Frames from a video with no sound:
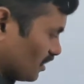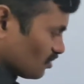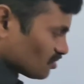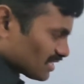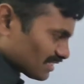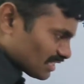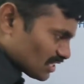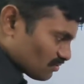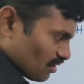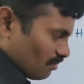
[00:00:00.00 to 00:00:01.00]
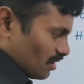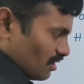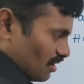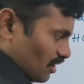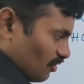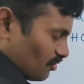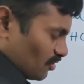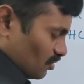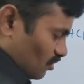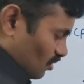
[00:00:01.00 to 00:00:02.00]
By using this formula,
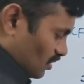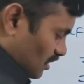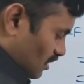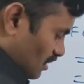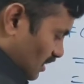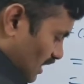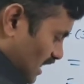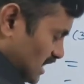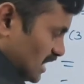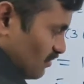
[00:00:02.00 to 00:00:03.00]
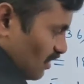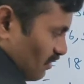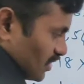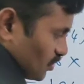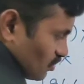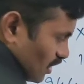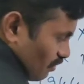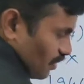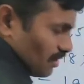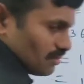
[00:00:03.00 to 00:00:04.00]
if you know the HCF of the
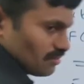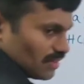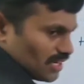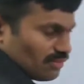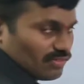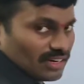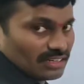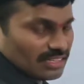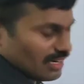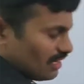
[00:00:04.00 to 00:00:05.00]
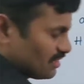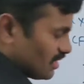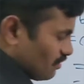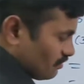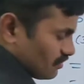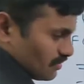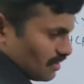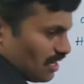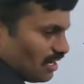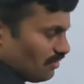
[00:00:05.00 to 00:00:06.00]
two numbers, we can find their
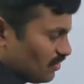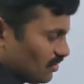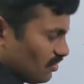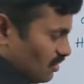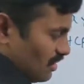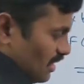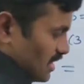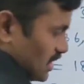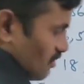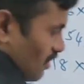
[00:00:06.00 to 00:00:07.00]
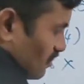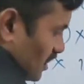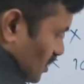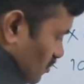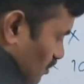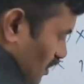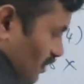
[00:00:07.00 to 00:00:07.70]
LCM, or if you know the LCM of these